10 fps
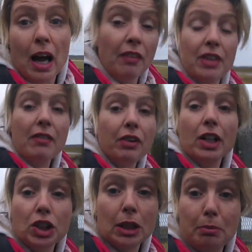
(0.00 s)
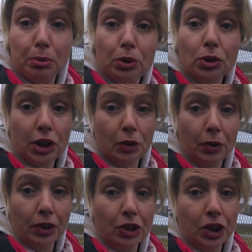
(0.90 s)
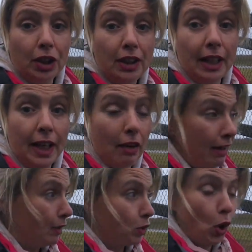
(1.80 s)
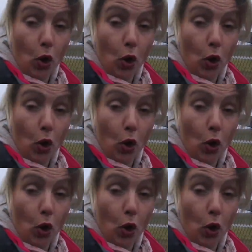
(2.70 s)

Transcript: I've never actually brought you on a journey around